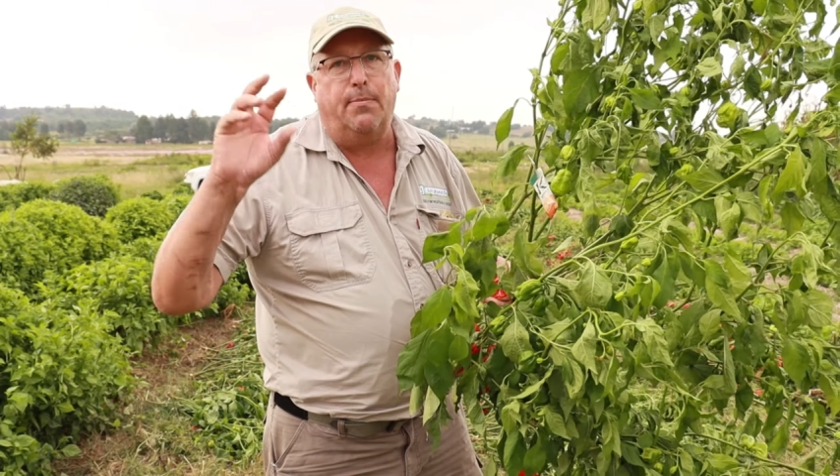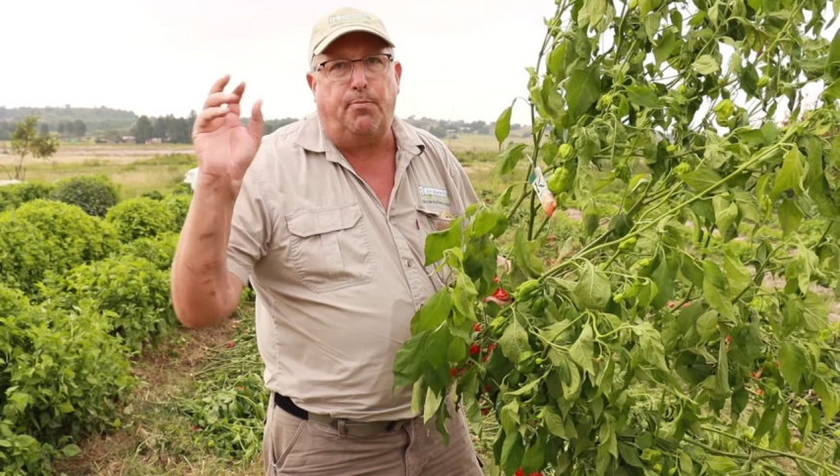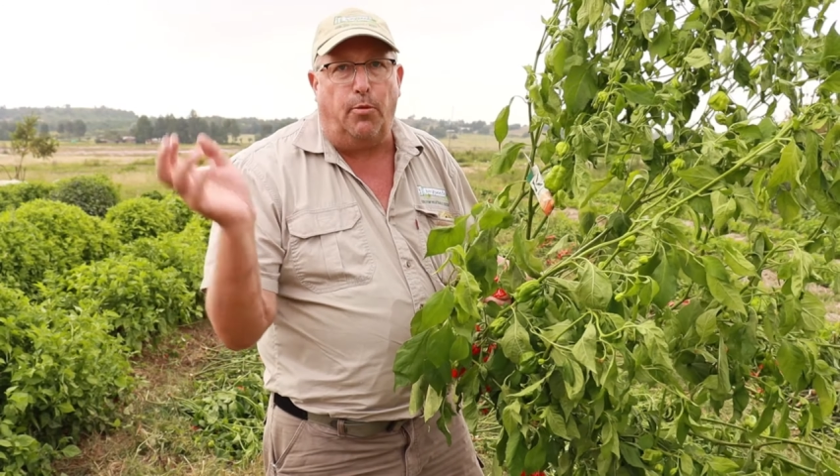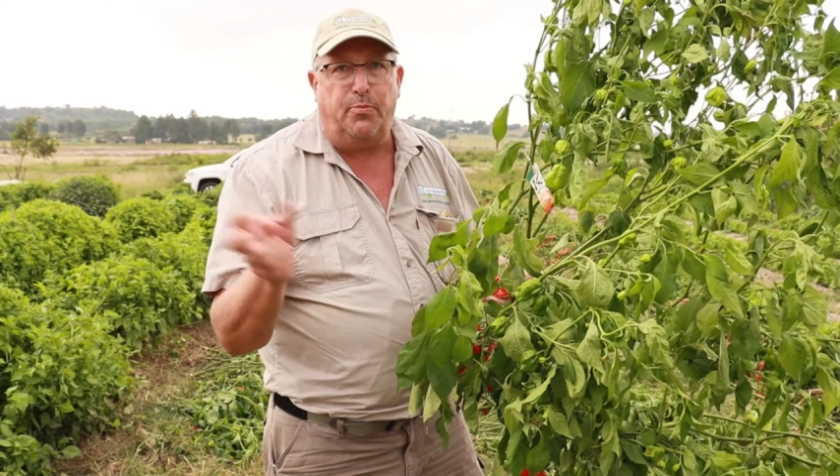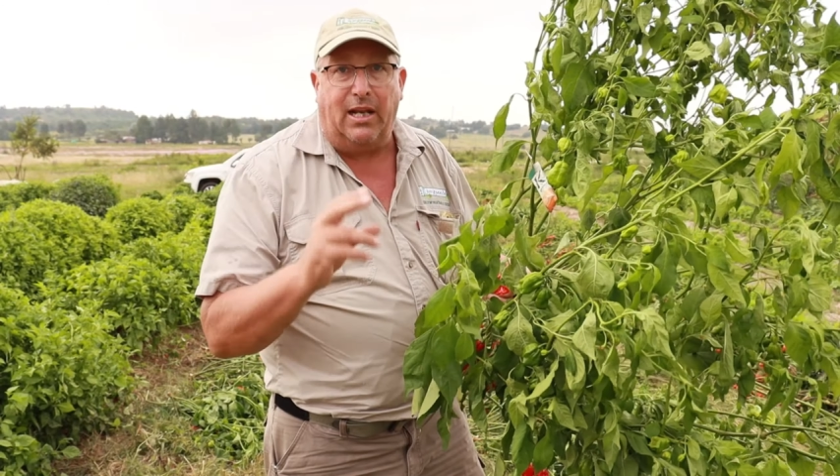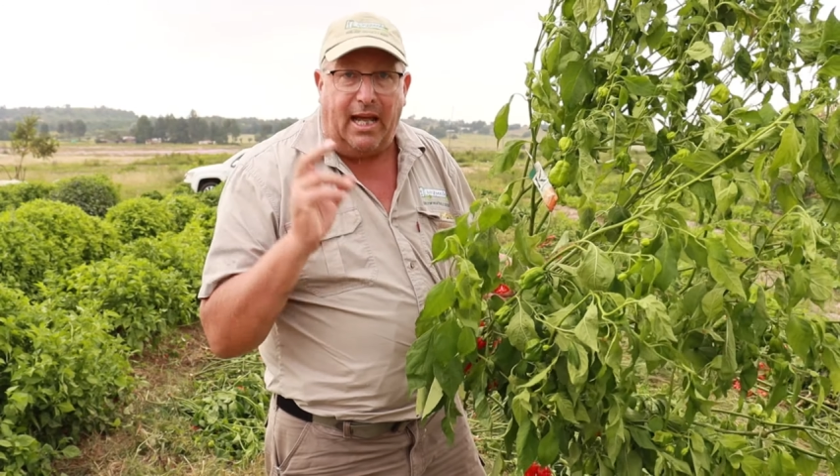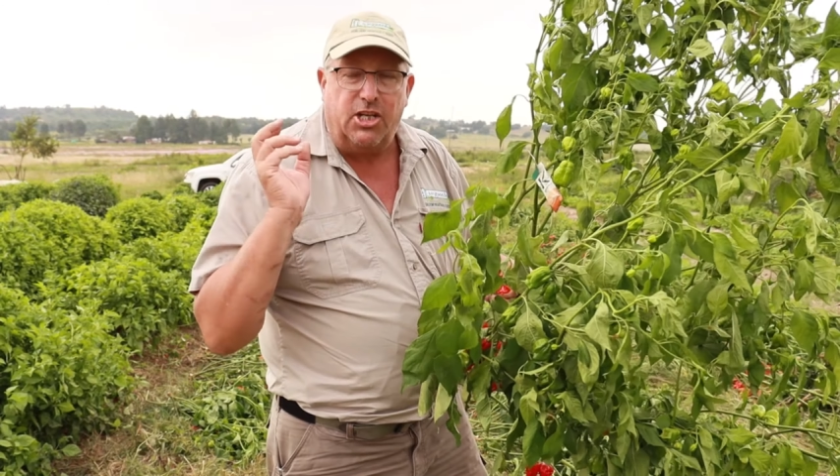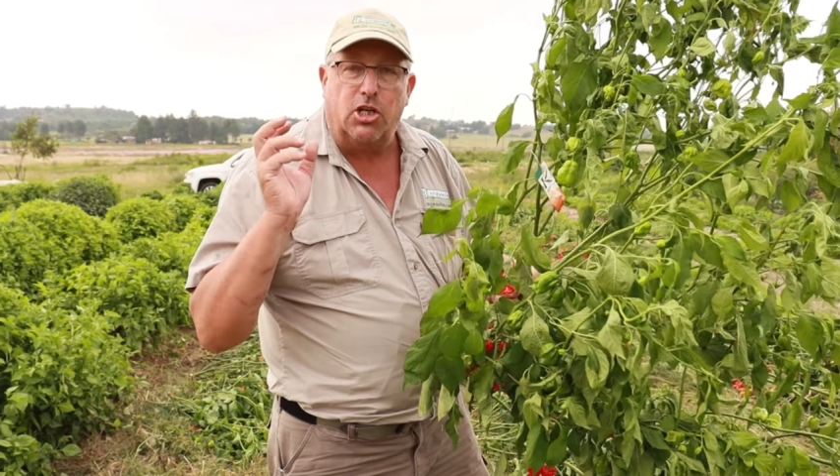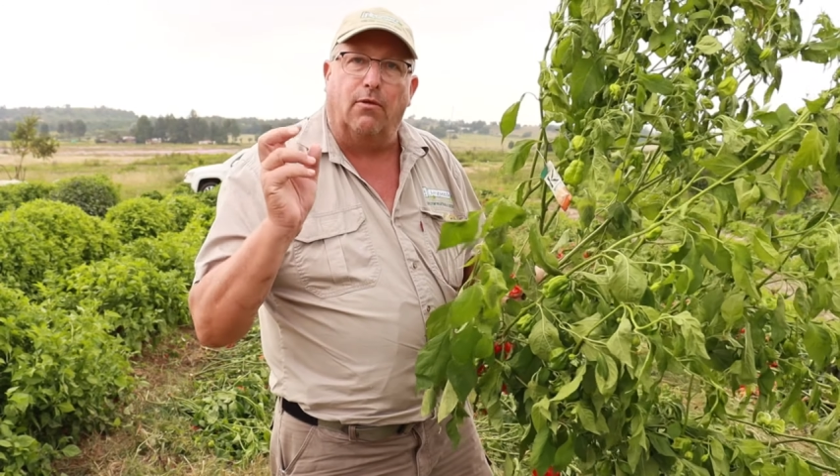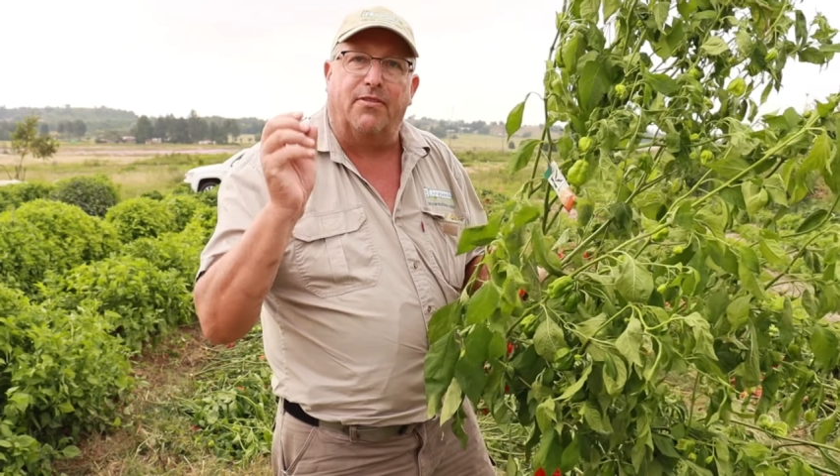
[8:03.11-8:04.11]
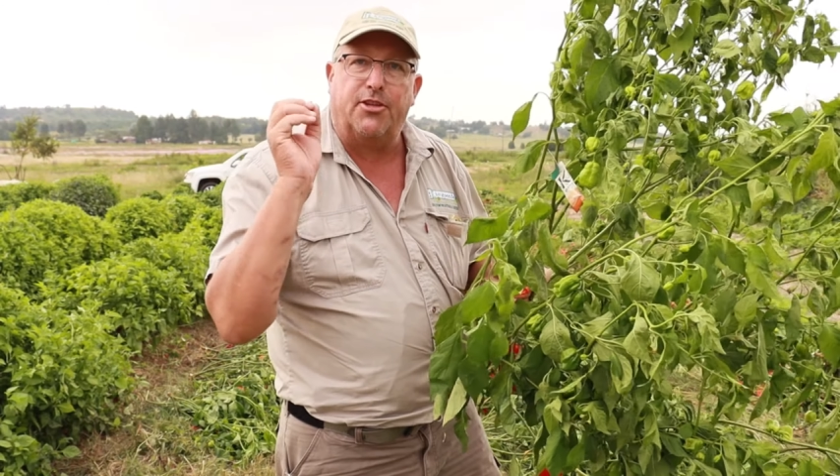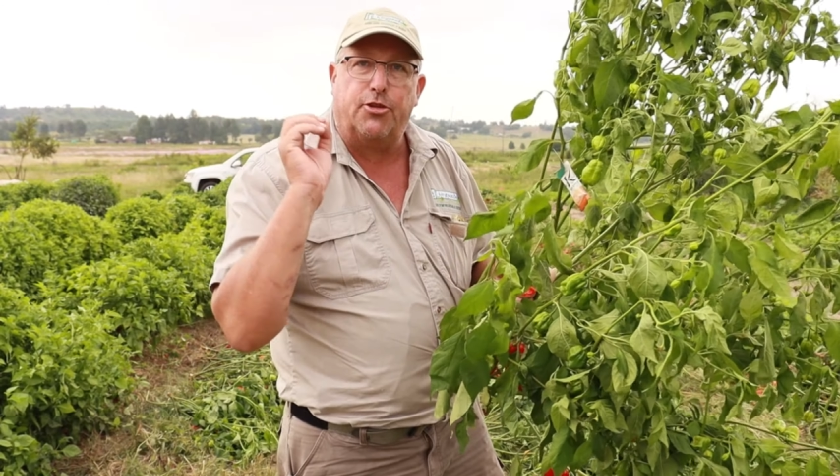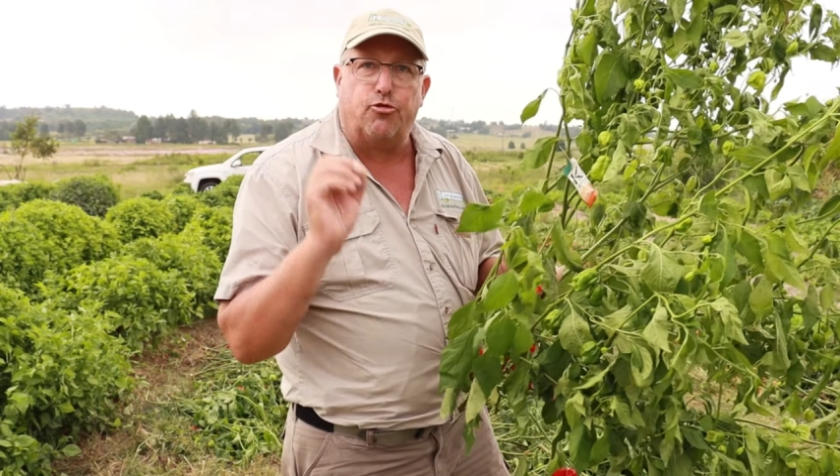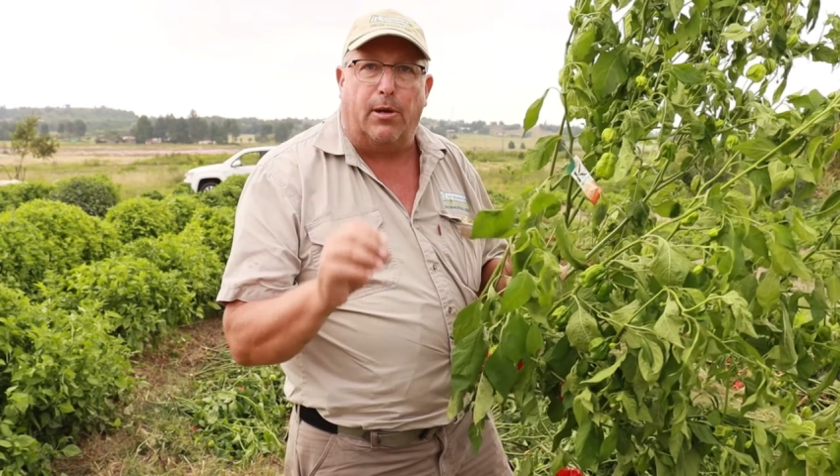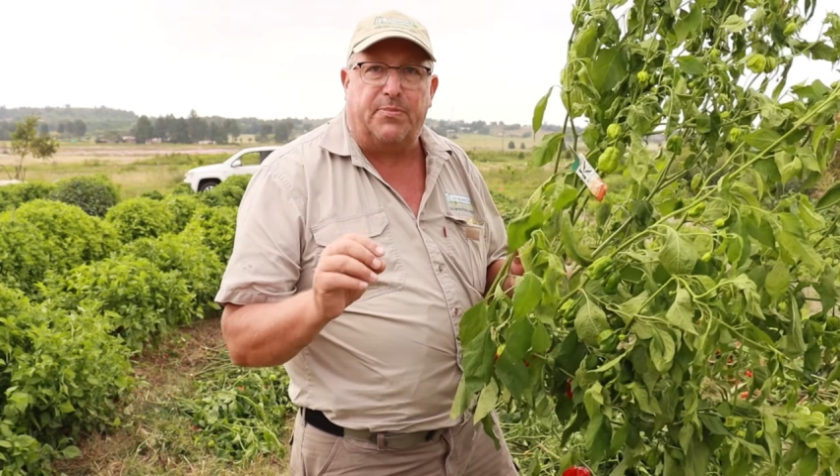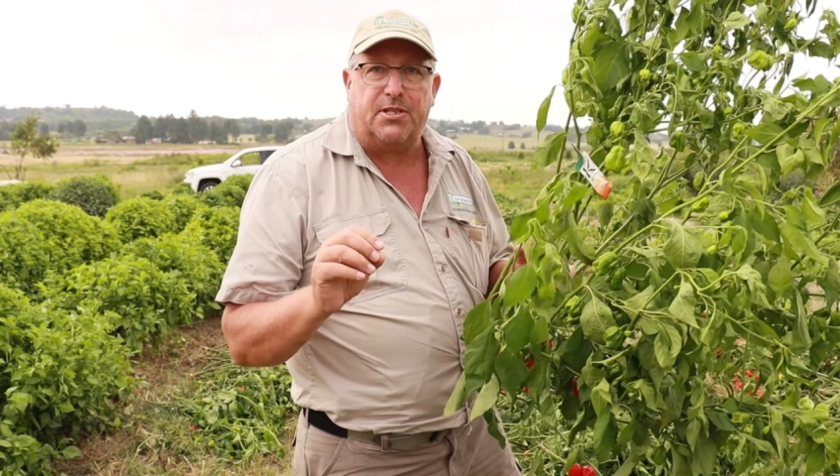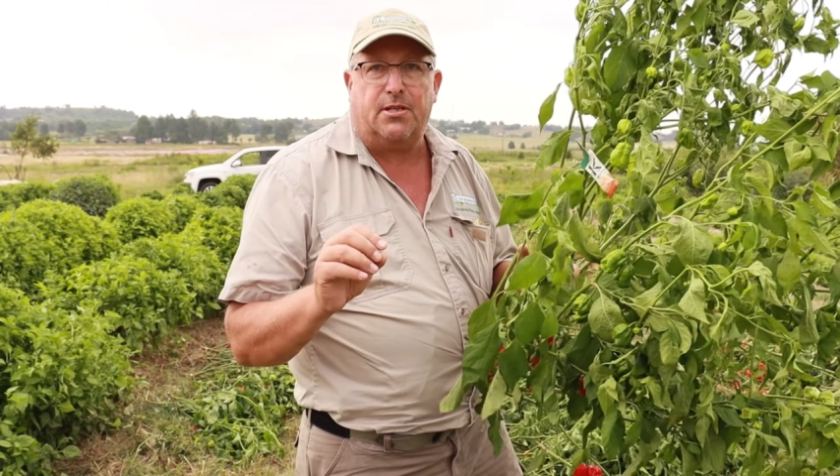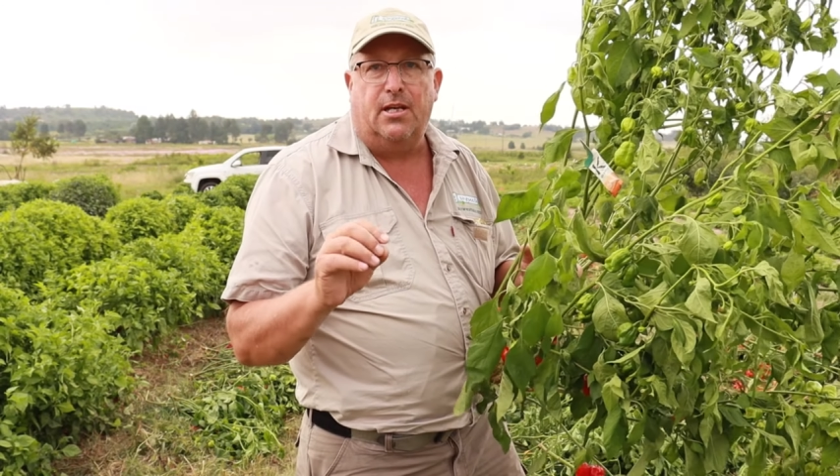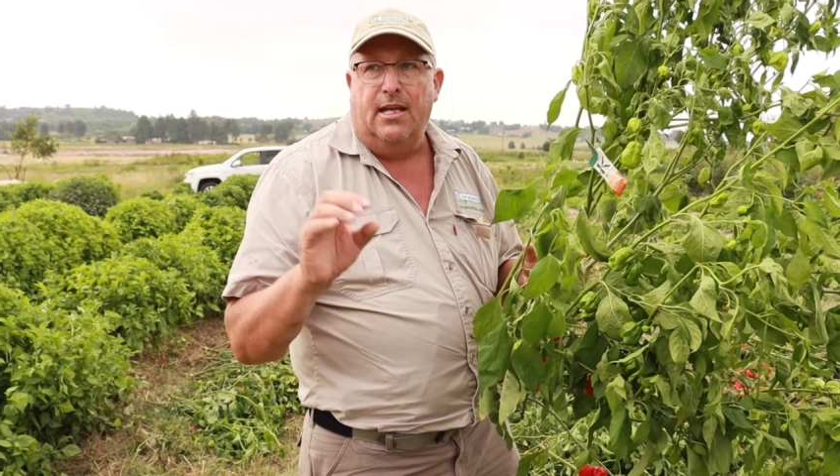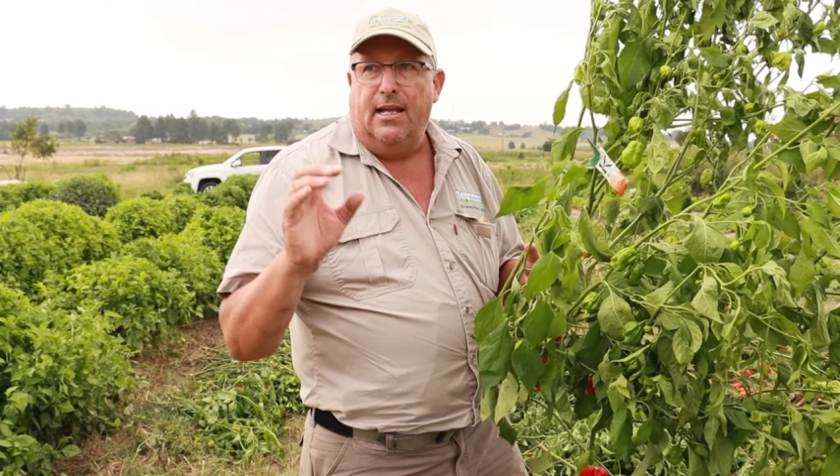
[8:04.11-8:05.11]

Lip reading: population of thrips